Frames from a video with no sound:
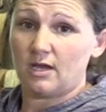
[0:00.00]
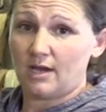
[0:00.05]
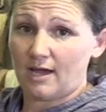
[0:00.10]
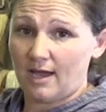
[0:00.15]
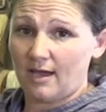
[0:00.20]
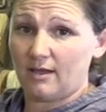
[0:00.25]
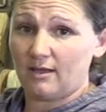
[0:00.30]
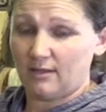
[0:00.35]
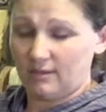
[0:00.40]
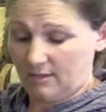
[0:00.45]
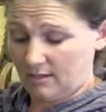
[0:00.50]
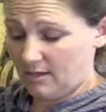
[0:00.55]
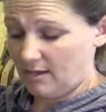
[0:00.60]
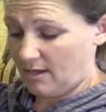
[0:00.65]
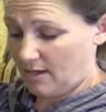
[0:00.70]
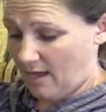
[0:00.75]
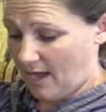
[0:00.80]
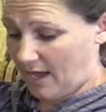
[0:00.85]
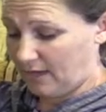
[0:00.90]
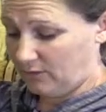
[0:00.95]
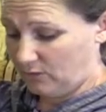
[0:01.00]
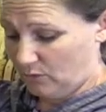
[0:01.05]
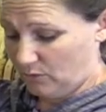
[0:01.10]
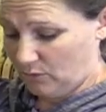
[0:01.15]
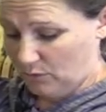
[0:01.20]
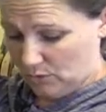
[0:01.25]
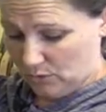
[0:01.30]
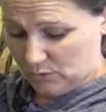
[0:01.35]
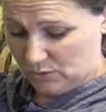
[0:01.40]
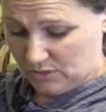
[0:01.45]
And I, I do
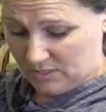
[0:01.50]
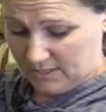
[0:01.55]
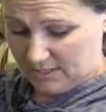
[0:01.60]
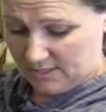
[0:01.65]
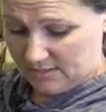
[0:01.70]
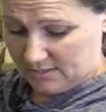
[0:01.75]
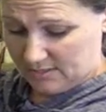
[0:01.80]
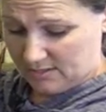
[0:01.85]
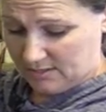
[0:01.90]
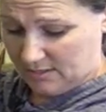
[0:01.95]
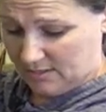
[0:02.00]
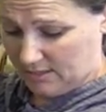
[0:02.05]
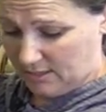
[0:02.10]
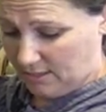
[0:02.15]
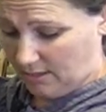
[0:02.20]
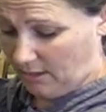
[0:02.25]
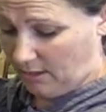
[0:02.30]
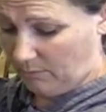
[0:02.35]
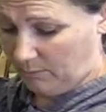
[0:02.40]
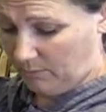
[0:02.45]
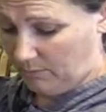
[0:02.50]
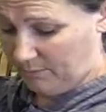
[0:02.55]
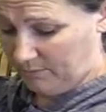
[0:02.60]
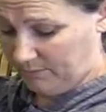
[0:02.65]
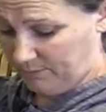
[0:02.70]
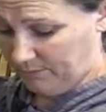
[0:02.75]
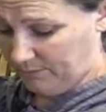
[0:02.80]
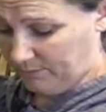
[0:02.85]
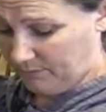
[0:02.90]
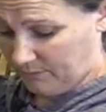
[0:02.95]
use this um,
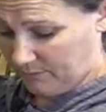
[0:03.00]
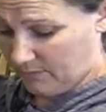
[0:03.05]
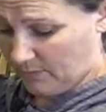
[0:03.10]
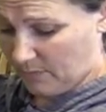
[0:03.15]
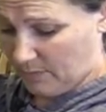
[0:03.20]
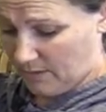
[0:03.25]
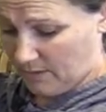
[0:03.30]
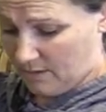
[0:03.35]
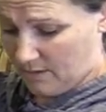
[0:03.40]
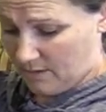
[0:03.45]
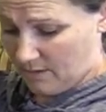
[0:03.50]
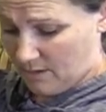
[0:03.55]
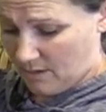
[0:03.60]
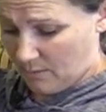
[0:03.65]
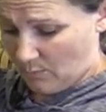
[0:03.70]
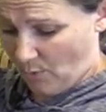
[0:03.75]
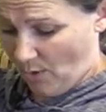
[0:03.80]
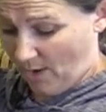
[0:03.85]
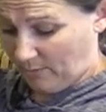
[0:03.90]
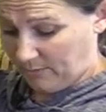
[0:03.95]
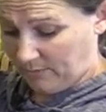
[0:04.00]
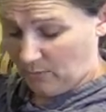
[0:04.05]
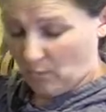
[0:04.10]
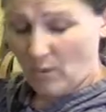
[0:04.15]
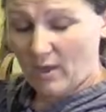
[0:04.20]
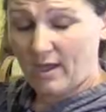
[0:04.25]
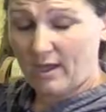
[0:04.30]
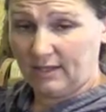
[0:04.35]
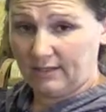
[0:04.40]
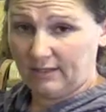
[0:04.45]
probably
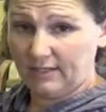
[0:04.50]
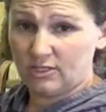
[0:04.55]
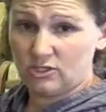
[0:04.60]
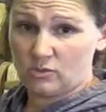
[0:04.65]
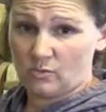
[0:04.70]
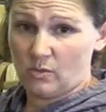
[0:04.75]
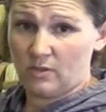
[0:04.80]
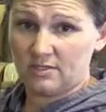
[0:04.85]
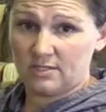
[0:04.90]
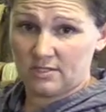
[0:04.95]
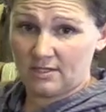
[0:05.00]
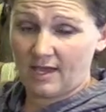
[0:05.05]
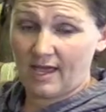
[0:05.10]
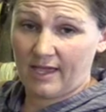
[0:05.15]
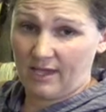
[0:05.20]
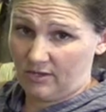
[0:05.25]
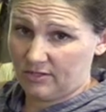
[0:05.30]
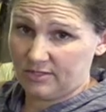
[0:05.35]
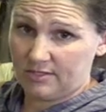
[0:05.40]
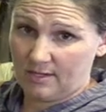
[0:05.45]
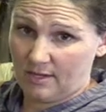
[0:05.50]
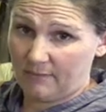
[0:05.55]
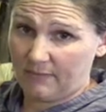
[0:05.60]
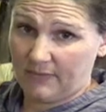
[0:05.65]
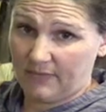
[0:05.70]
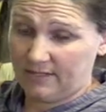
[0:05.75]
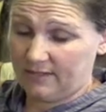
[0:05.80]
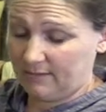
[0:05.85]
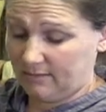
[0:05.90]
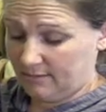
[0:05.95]
at least once a day on
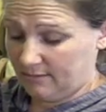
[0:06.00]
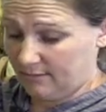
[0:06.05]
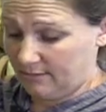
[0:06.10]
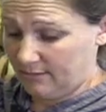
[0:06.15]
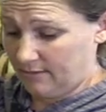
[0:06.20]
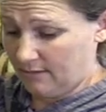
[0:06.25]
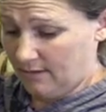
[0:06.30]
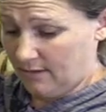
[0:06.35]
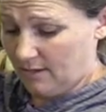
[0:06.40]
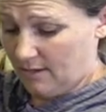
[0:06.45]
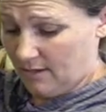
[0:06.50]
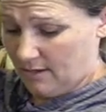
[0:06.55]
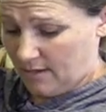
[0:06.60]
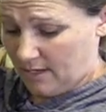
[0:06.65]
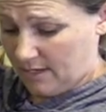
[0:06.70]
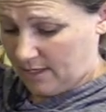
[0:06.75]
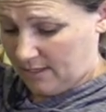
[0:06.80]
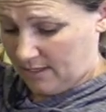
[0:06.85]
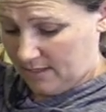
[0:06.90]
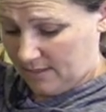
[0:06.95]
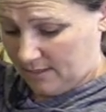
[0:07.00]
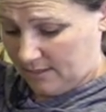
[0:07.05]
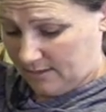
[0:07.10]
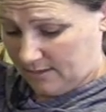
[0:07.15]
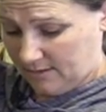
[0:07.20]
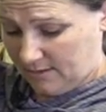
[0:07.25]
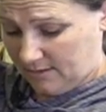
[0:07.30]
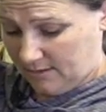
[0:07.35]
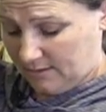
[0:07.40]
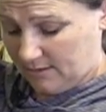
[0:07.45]
something.
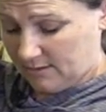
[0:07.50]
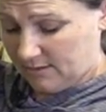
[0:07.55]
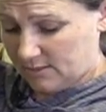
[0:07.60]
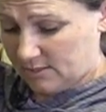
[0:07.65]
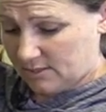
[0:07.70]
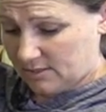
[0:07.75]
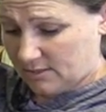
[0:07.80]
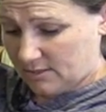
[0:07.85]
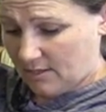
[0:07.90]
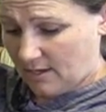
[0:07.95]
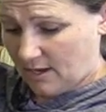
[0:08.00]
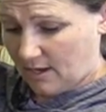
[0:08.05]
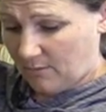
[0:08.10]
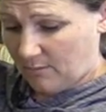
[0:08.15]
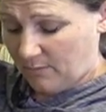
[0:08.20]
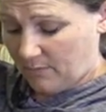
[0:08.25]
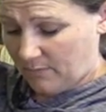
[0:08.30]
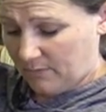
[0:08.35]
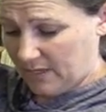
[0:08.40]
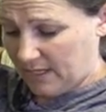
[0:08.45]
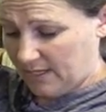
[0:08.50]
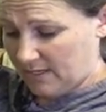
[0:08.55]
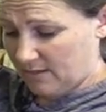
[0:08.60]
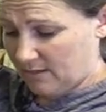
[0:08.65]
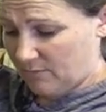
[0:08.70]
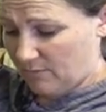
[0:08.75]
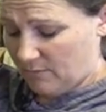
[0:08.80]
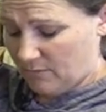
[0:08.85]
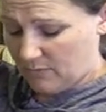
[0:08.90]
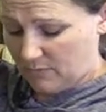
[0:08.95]
And um, it,
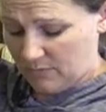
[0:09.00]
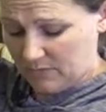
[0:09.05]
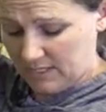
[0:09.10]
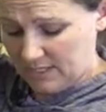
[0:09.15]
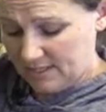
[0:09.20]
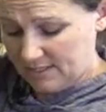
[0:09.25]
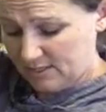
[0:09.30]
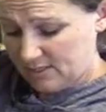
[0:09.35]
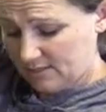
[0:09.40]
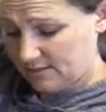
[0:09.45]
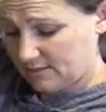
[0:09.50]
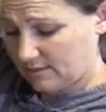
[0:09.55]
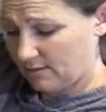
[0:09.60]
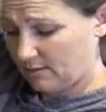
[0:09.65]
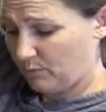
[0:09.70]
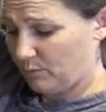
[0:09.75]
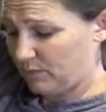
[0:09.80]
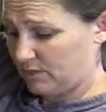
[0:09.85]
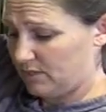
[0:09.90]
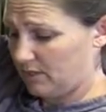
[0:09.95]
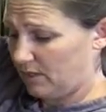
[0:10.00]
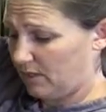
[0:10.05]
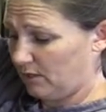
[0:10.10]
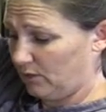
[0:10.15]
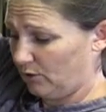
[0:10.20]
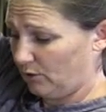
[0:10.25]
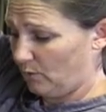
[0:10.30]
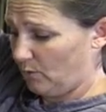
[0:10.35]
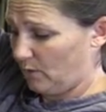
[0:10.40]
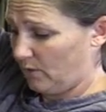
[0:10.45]
this particular